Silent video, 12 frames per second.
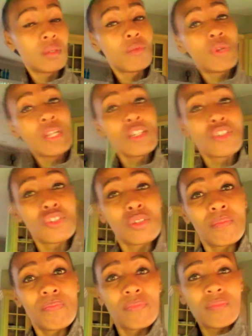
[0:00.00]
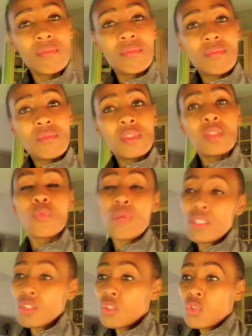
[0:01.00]
relationship. The
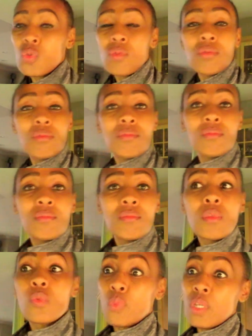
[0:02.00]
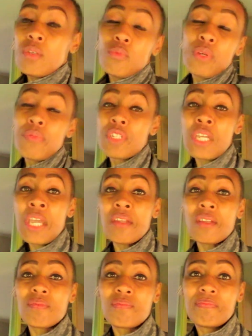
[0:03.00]
residue, we, we retain
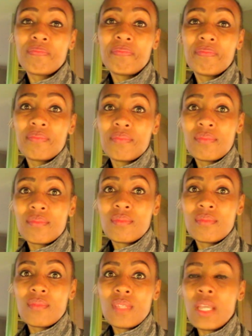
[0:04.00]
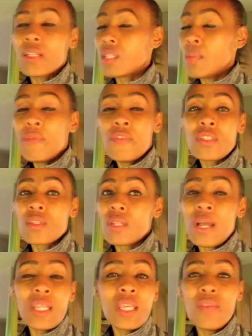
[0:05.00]
it. And some of us are
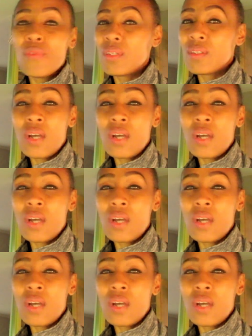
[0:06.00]
not even